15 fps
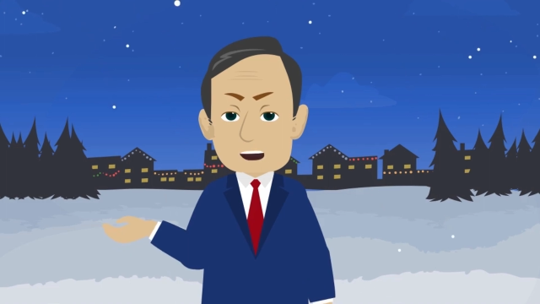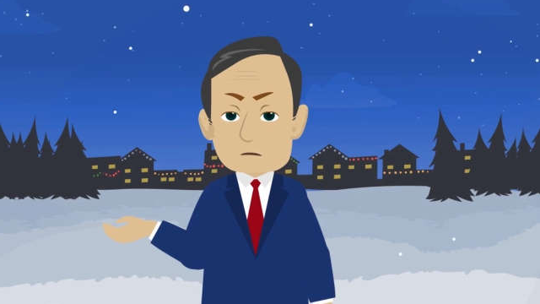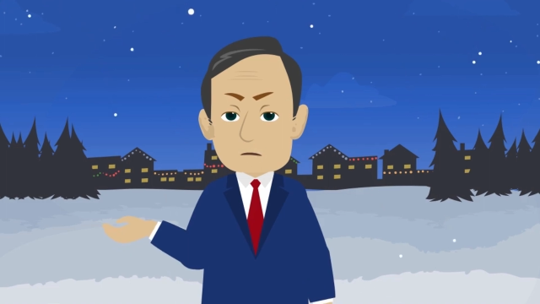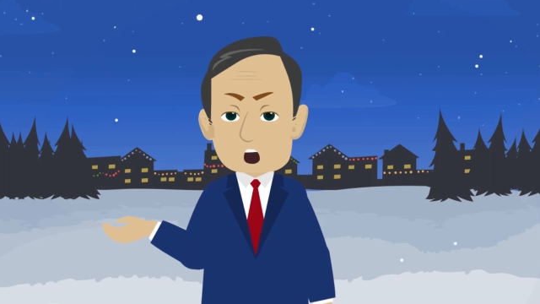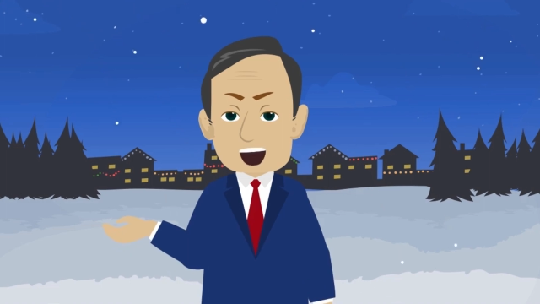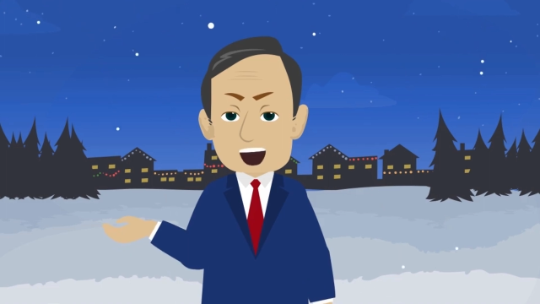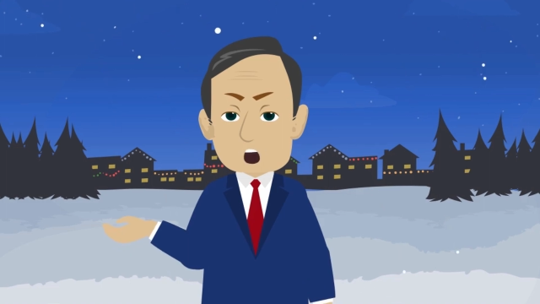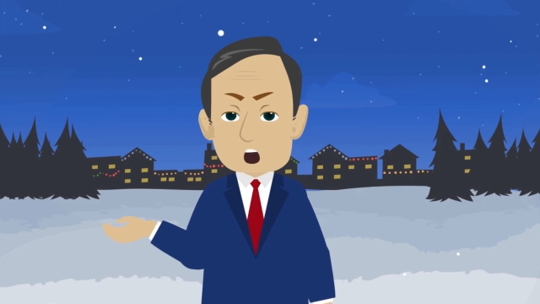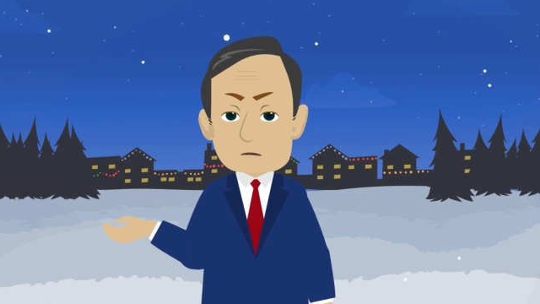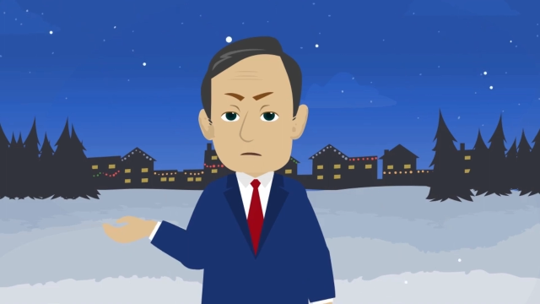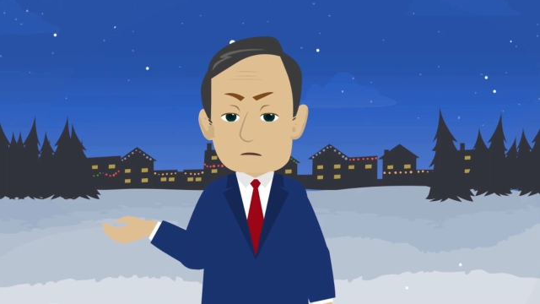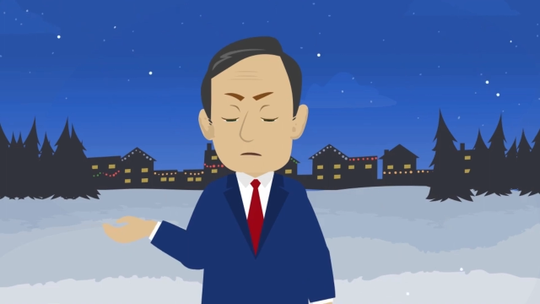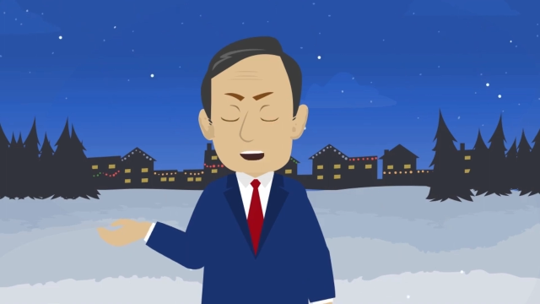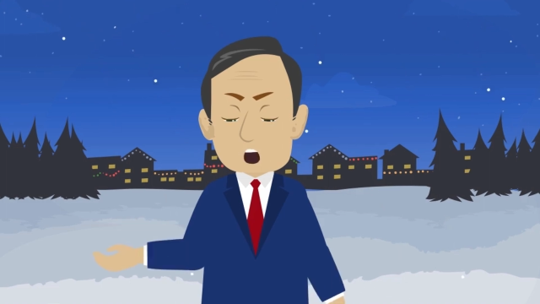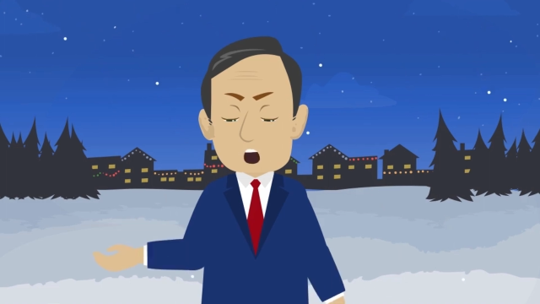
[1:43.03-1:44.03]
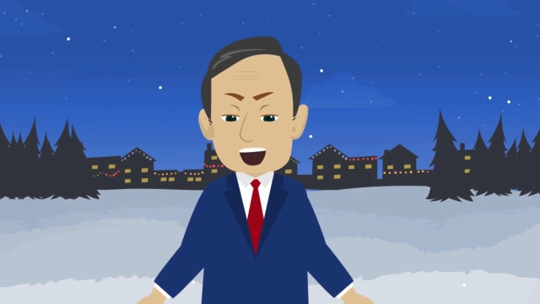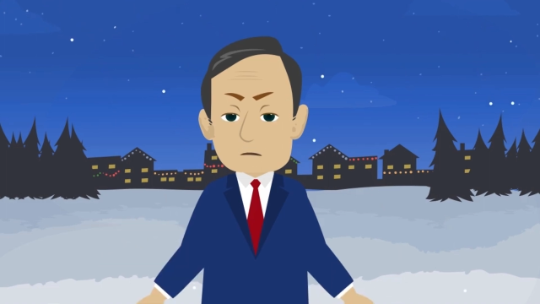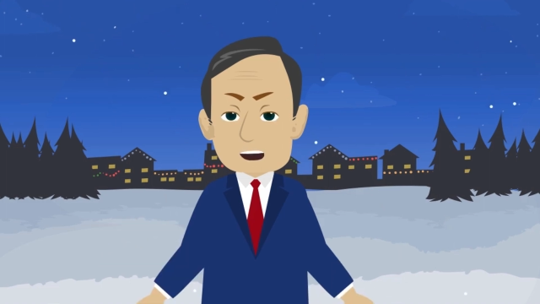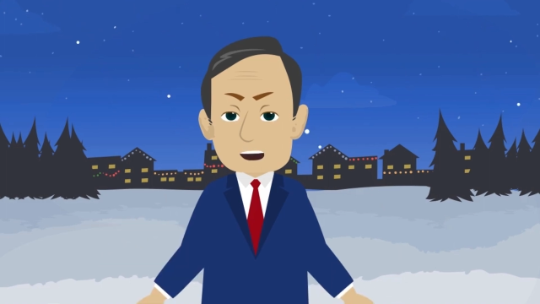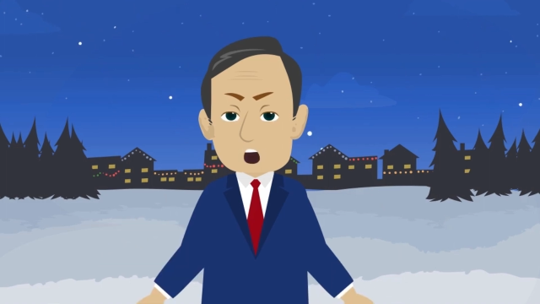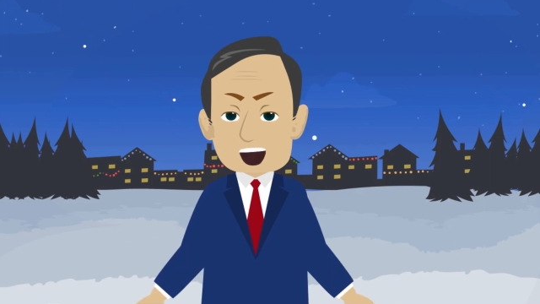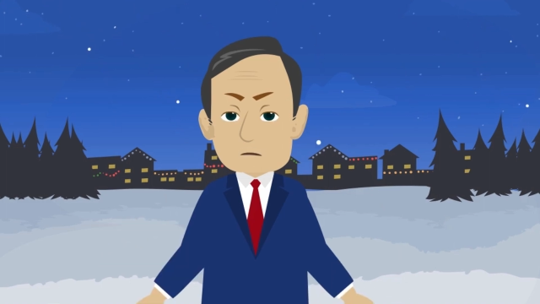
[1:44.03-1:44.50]
high treason to
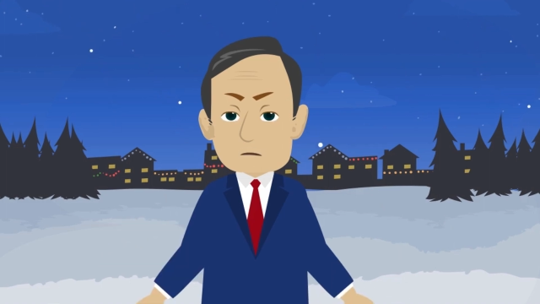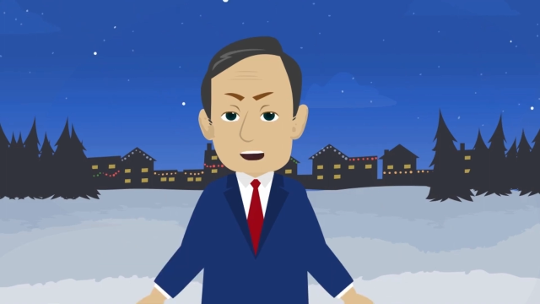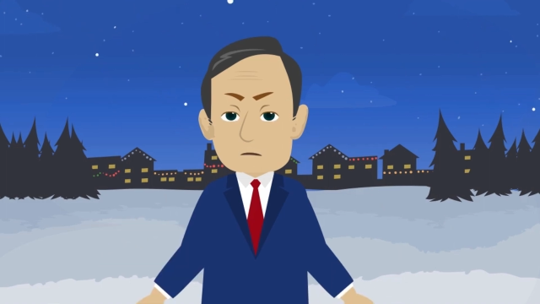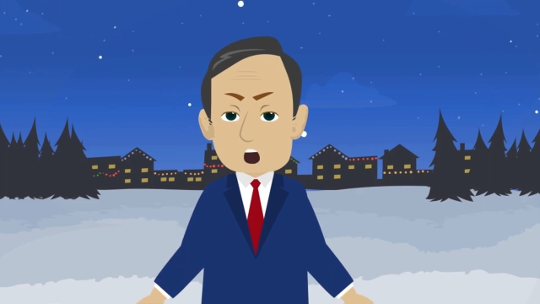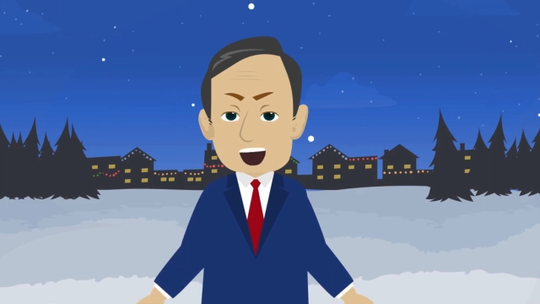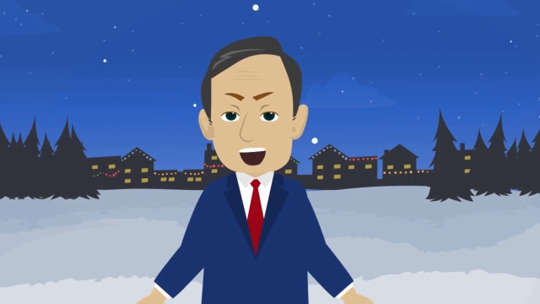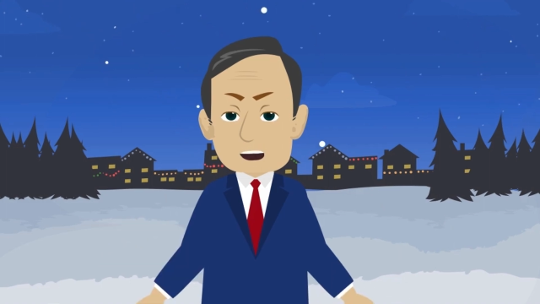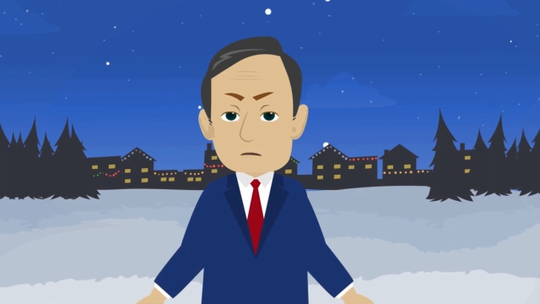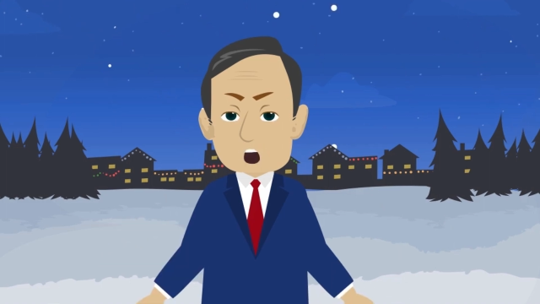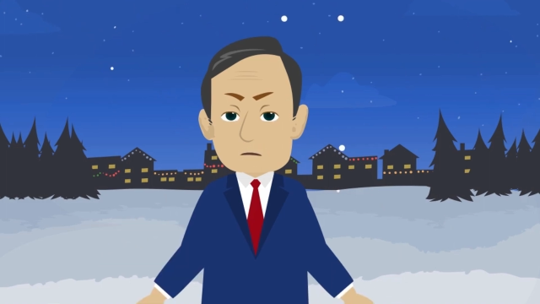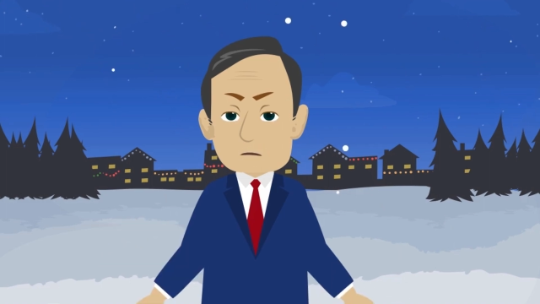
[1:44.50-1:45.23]
deplete the military